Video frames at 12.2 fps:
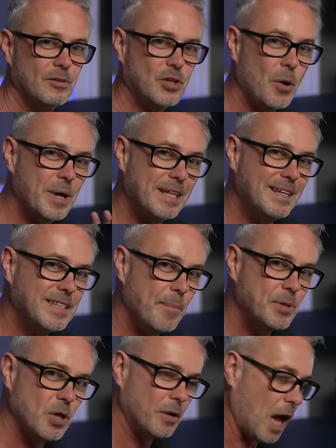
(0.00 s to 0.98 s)
So in this
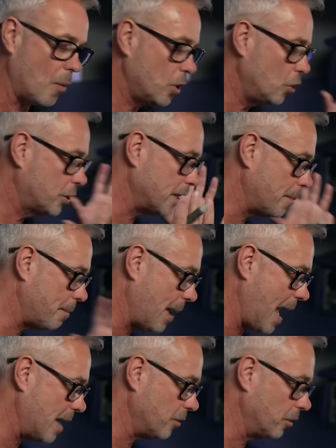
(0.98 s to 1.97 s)
episode, I want to look at the
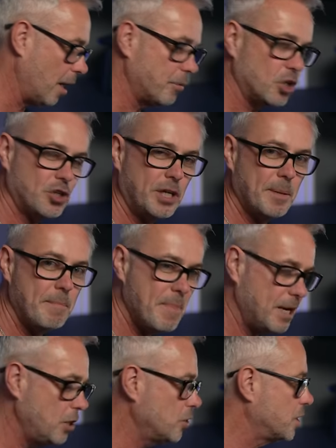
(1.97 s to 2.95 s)
panel. I'm going to show you the
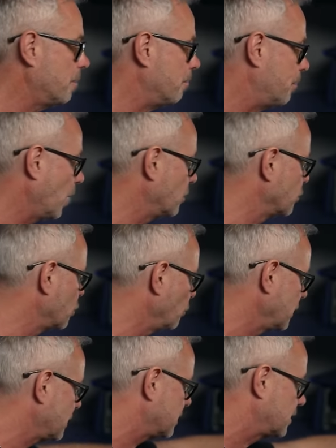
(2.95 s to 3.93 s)
menus and the buttons and all
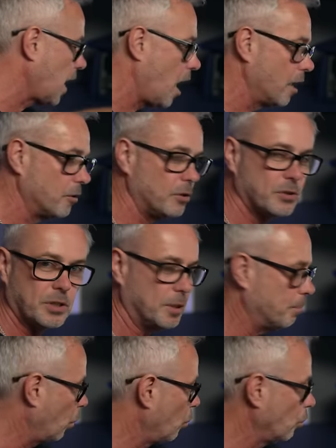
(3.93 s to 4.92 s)
these dials and the
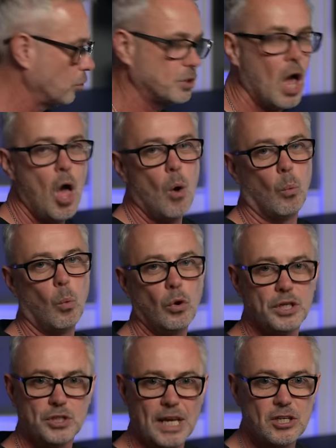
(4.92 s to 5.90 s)
balls,
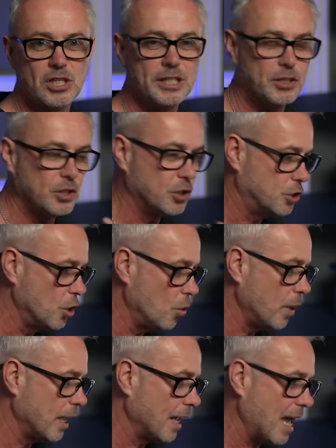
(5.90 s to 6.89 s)
what it's actually
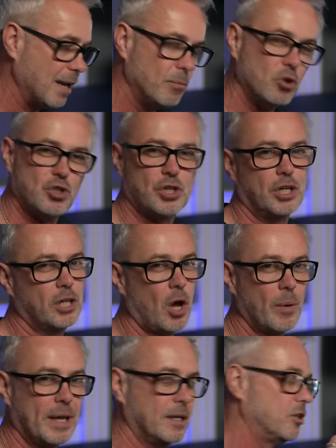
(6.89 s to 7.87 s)
doing. And I'm not just going to
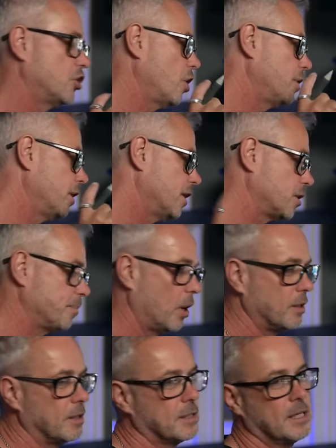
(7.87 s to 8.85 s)
go in and show you this
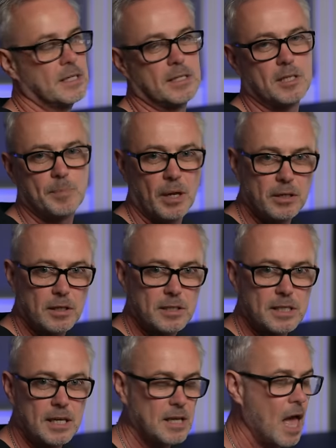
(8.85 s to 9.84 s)
button does this, this button does
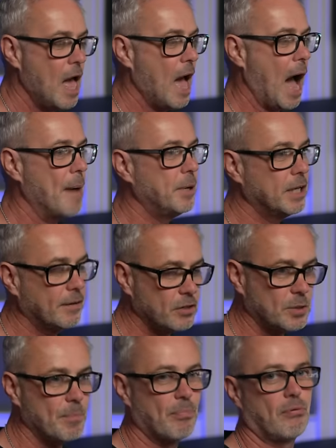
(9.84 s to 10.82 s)
this. I'm going to give you
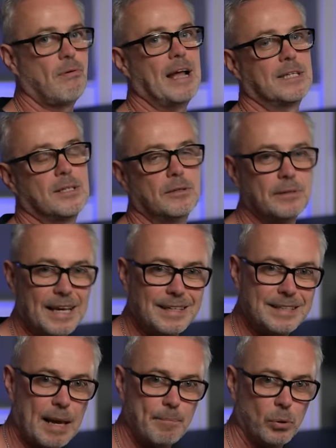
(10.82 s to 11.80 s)
some practical
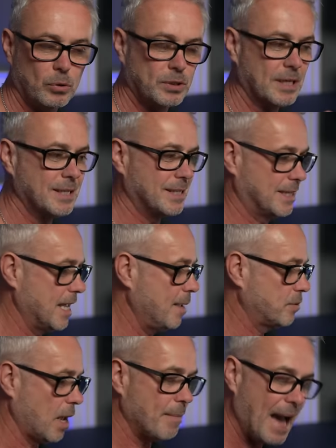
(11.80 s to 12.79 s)
examples and
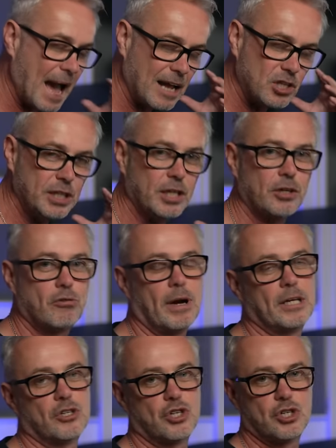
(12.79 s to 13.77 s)
tips. I'm actually going to
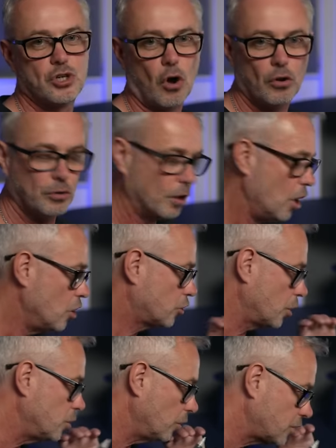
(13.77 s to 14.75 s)
grade a shot.
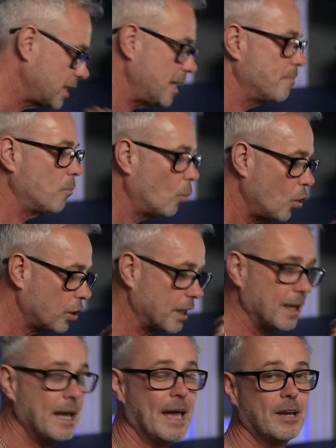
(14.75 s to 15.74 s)
So you'll see it
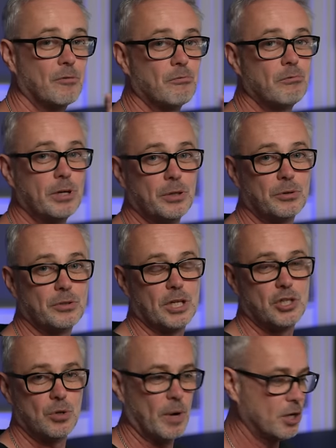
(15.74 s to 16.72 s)
working in a real
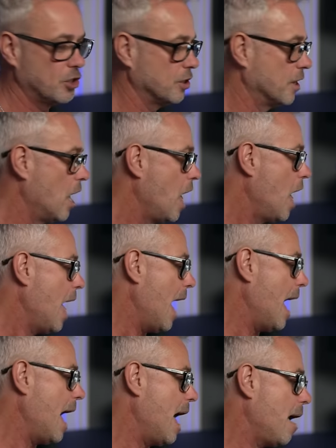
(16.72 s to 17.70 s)
situation.
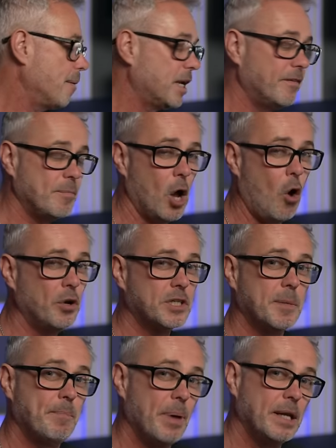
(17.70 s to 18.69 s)
I'm going to give you my
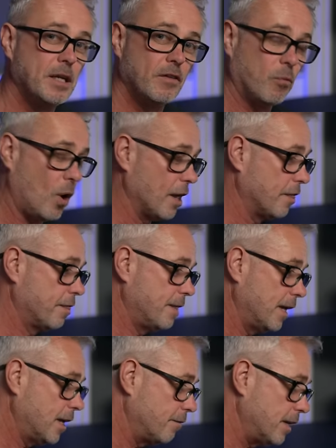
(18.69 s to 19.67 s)
honest opinion of what I
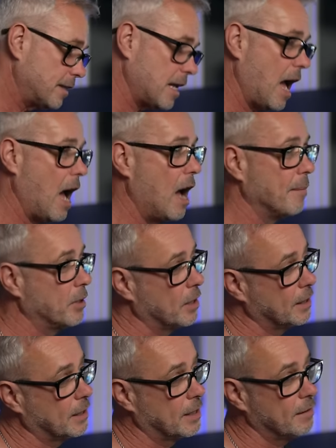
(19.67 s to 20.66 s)
think of it. I'm going
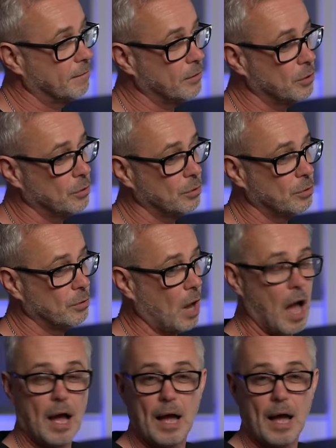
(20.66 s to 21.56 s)
to give you